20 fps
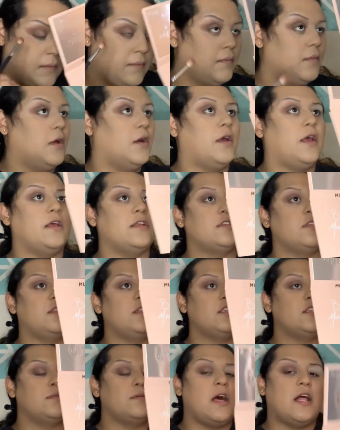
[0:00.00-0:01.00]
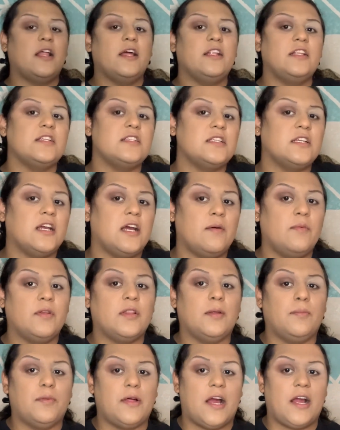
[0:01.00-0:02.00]
Okay, so this palette doesn't come with
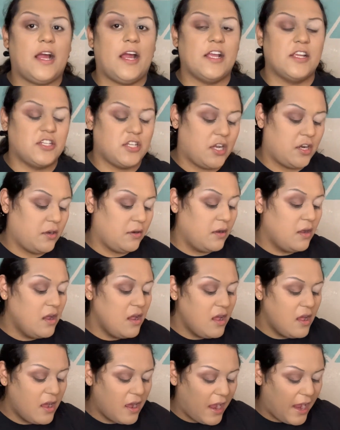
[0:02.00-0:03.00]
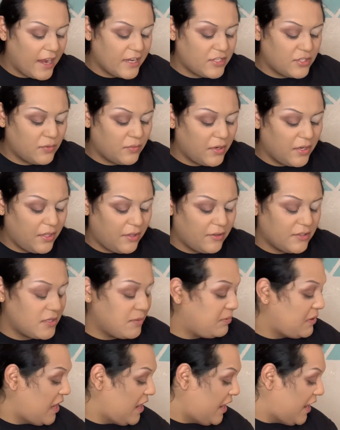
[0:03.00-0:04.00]
the black eyeshadow. I do want to use a
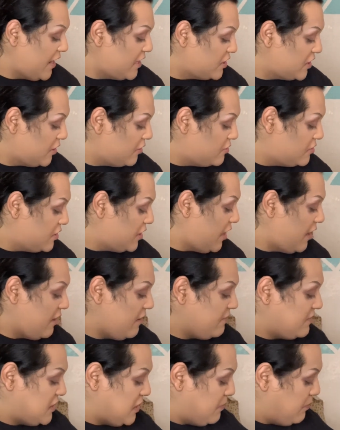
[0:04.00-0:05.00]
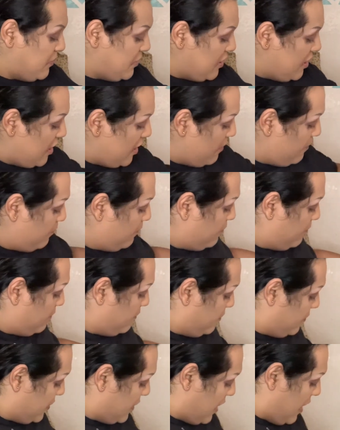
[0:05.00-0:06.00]
black eyeshadow to kind of deepen up
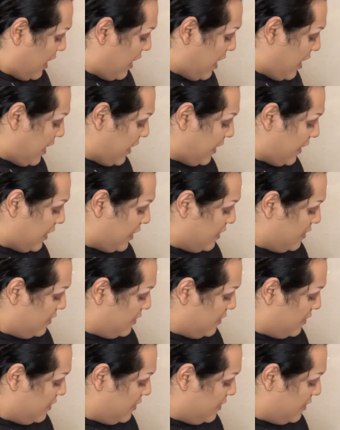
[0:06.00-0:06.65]
the eye.